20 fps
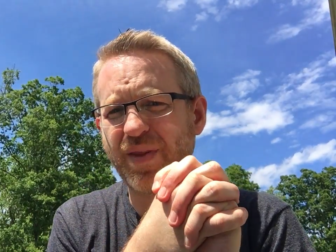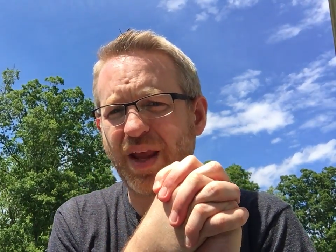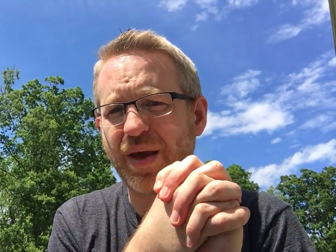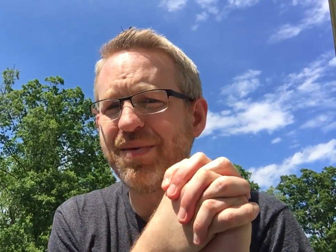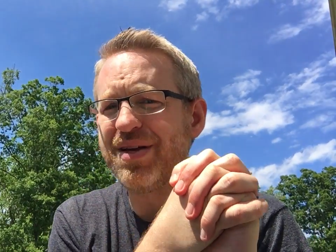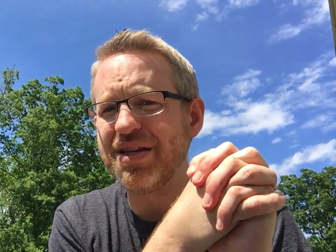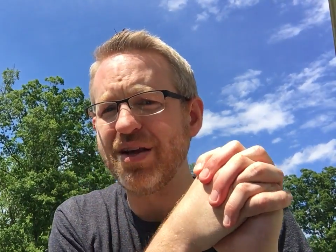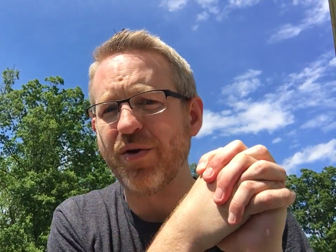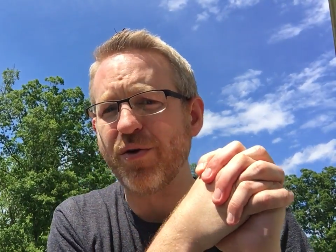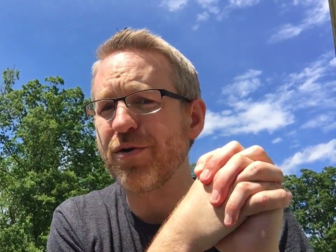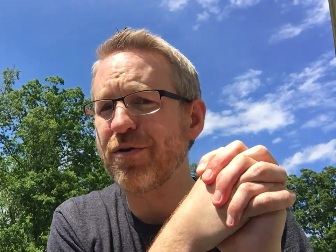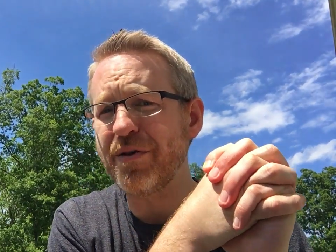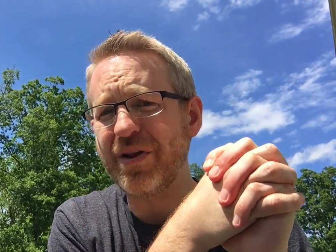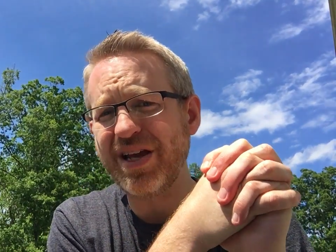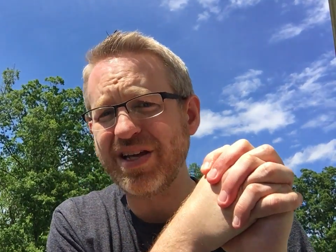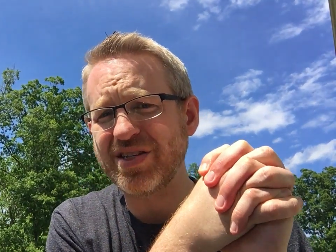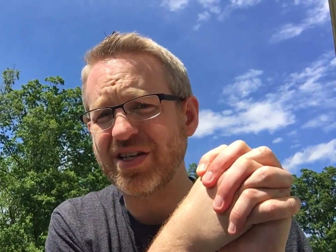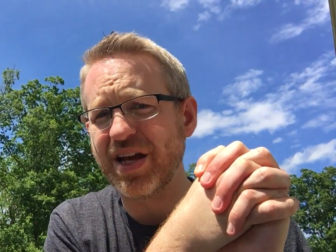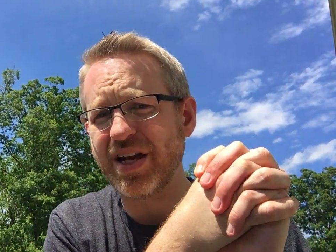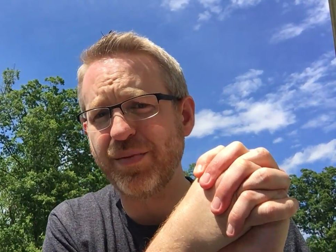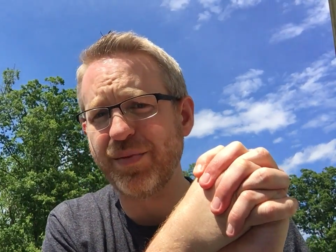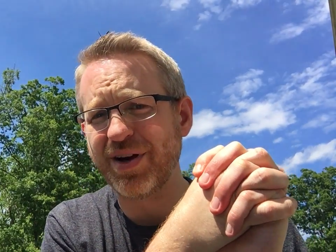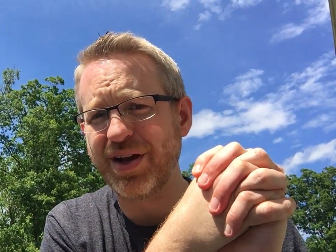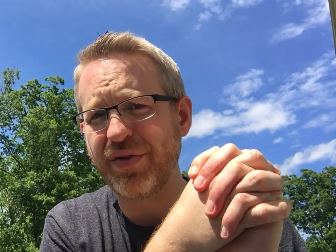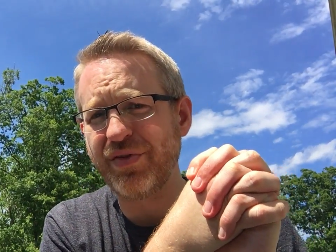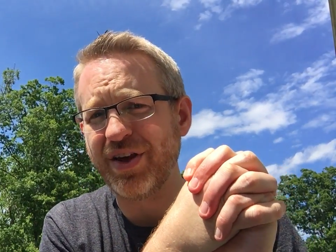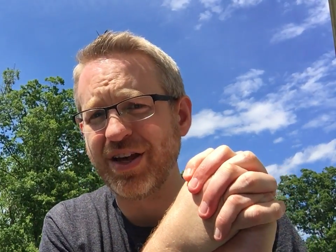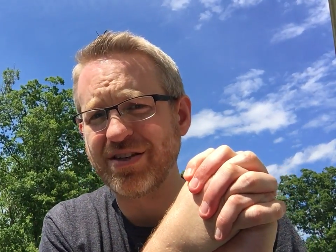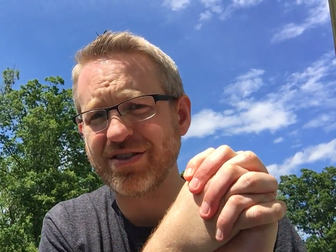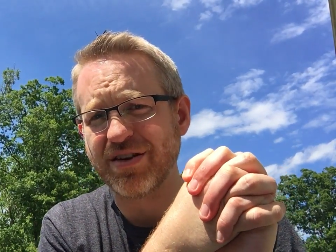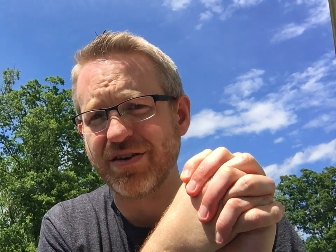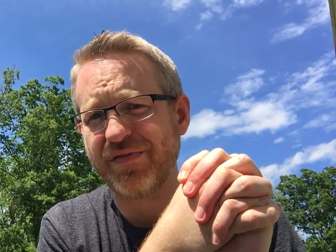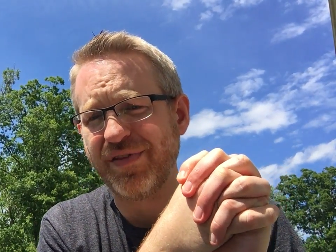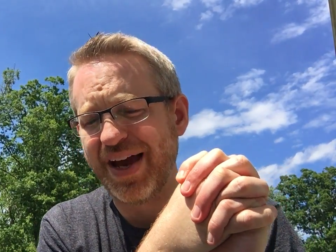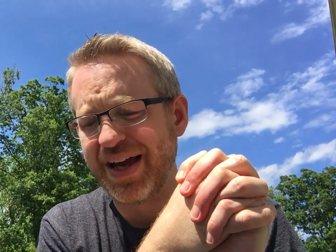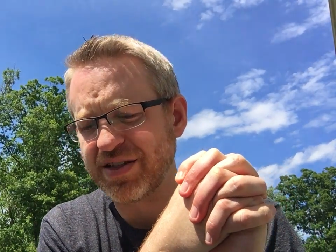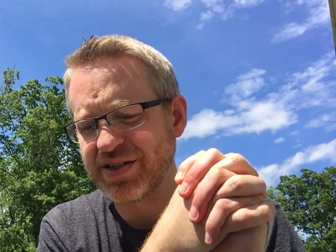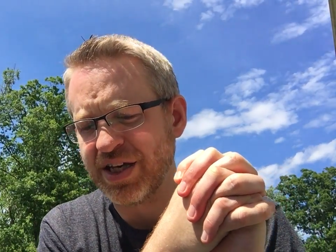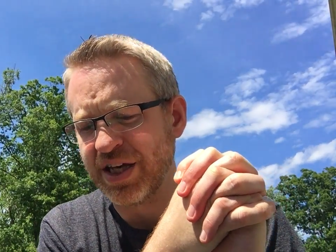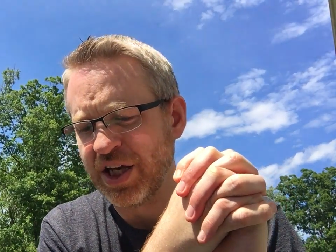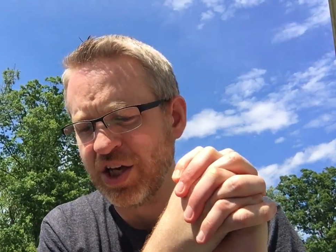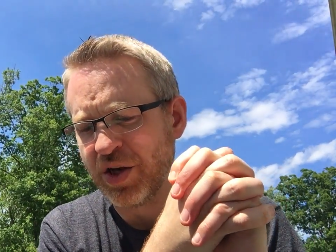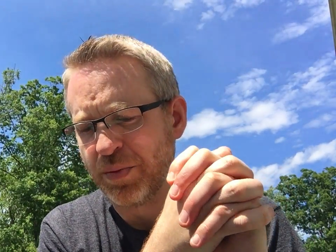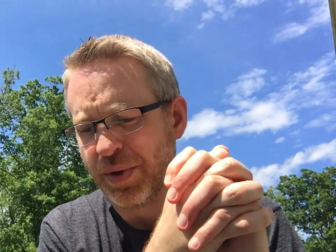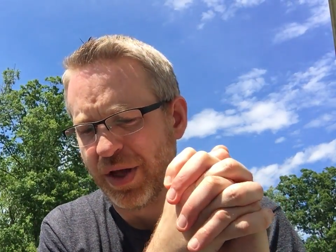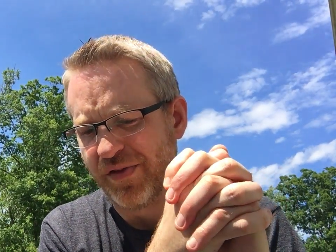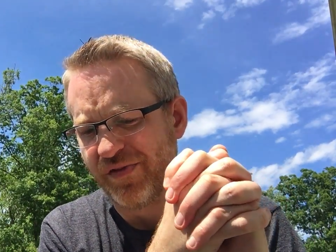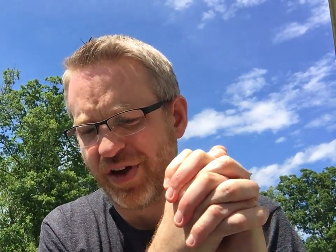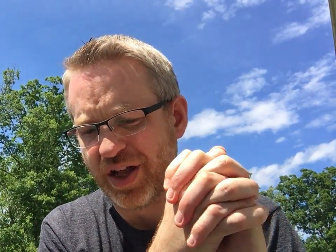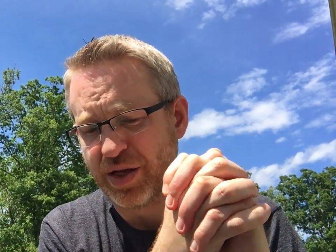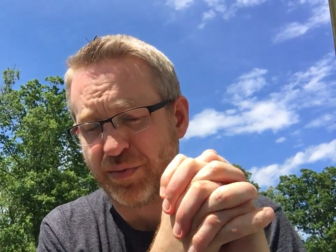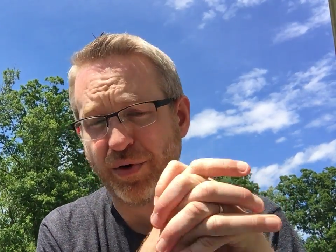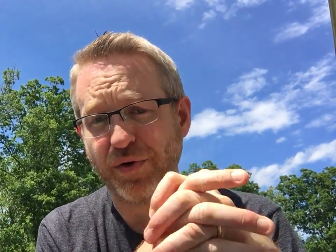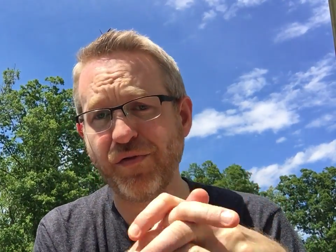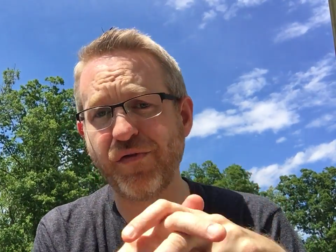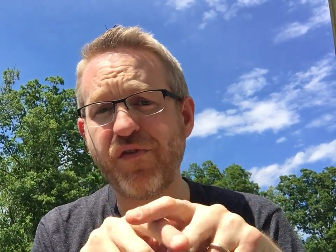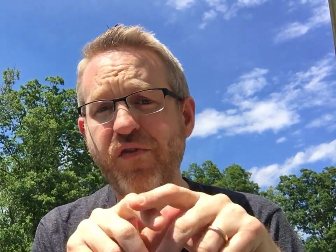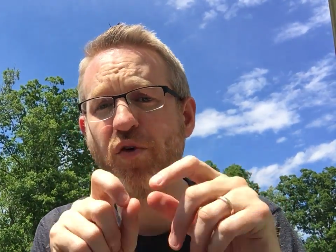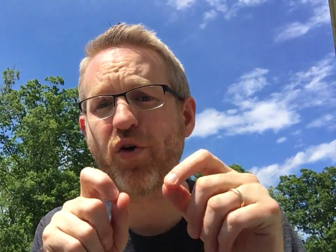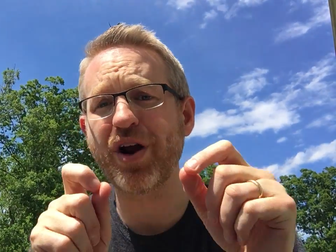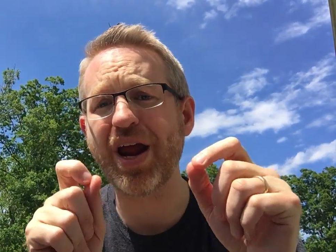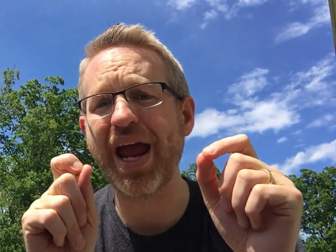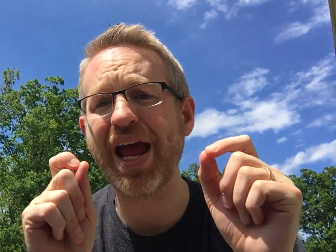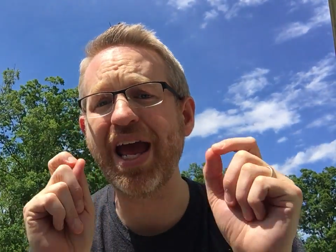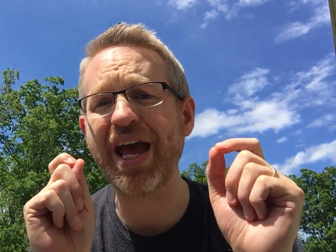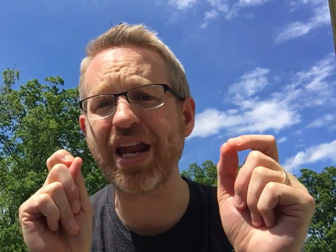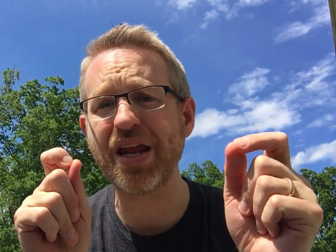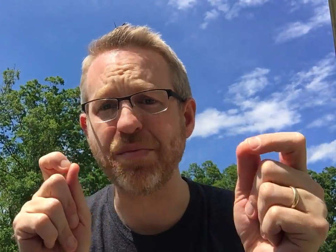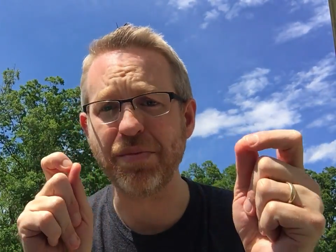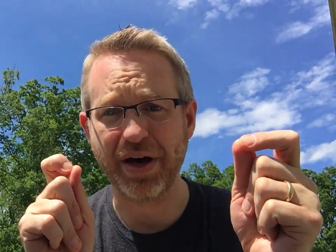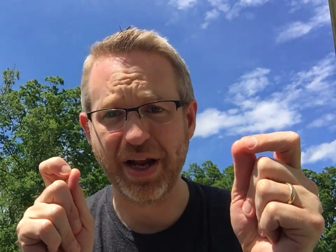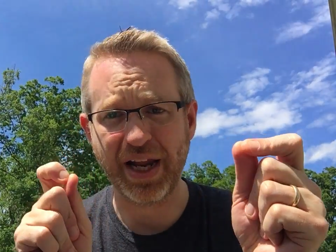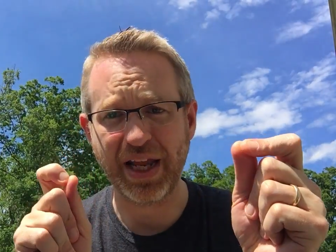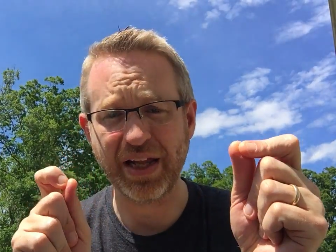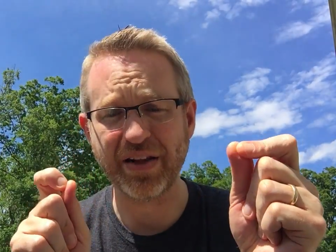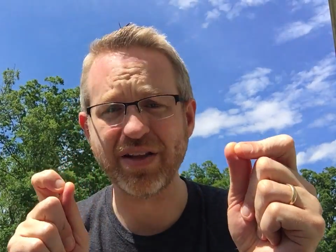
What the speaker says: I mean, the earliest anybody thinks that a vaccine could be available for anybody,